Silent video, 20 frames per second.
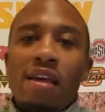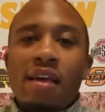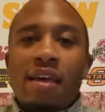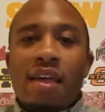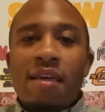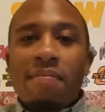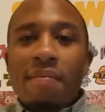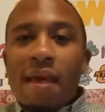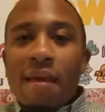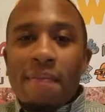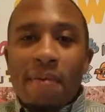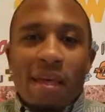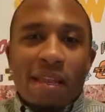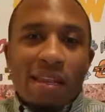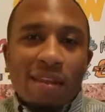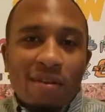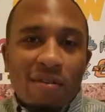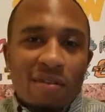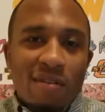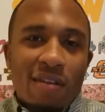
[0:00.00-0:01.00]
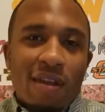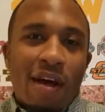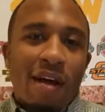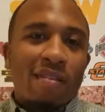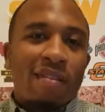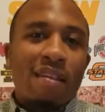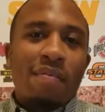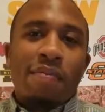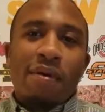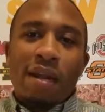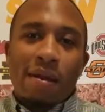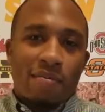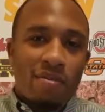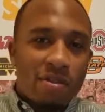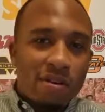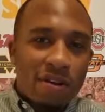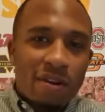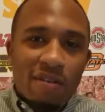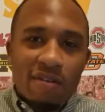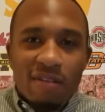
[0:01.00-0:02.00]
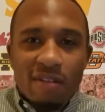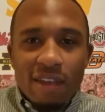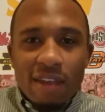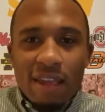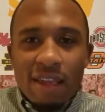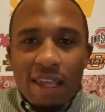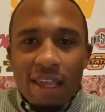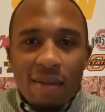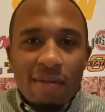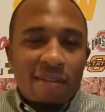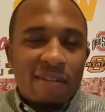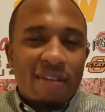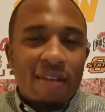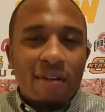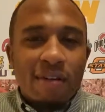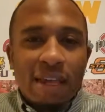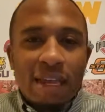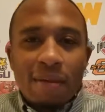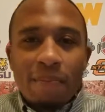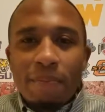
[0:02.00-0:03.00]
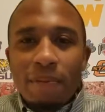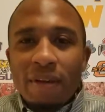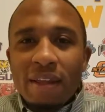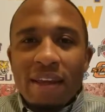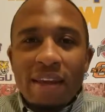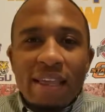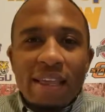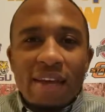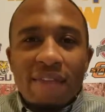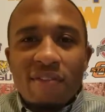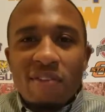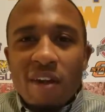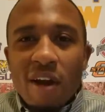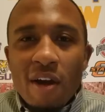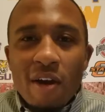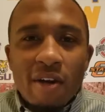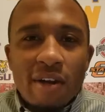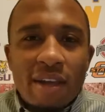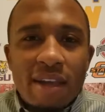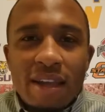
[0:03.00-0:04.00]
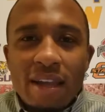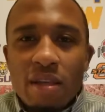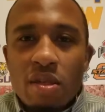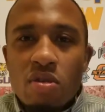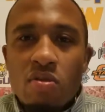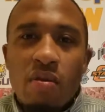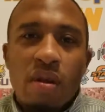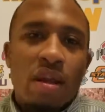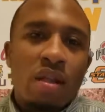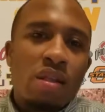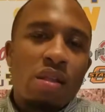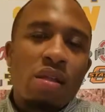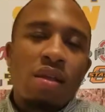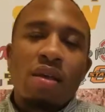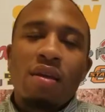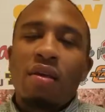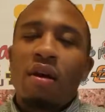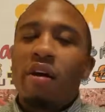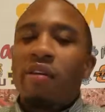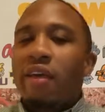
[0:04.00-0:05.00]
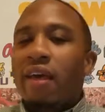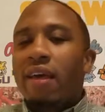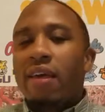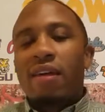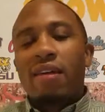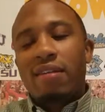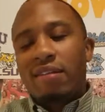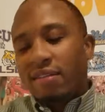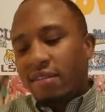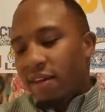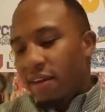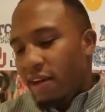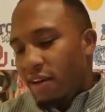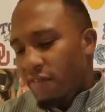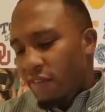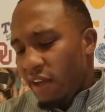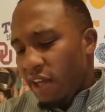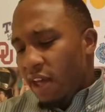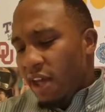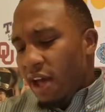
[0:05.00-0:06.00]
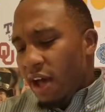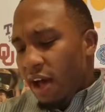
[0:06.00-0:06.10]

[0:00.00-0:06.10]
He may be a little salty, but I'm sure he'll still eat plenty of turkey and dressing and all that good stuff.